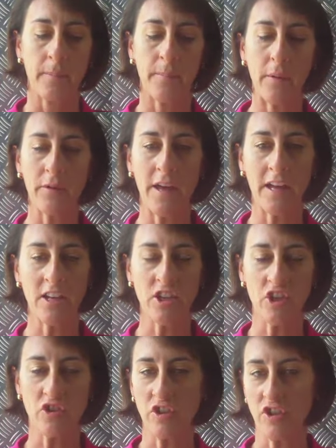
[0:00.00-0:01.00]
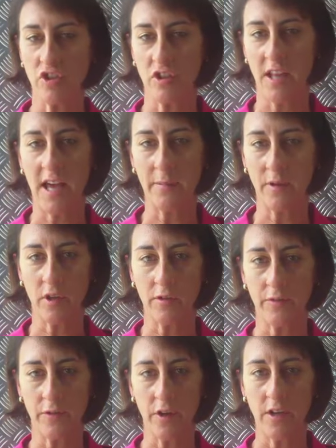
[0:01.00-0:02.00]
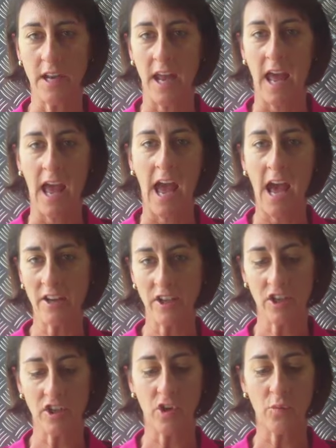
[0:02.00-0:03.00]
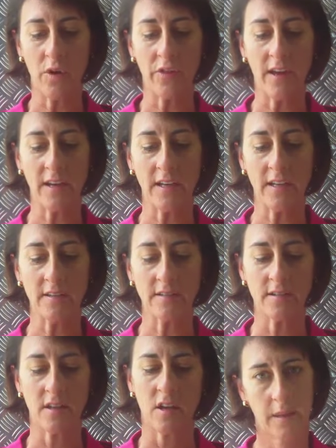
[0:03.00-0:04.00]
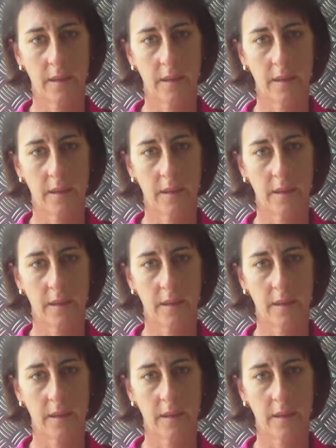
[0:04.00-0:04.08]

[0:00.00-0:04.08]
But without a nutritional label on fruit, how do you know what that is?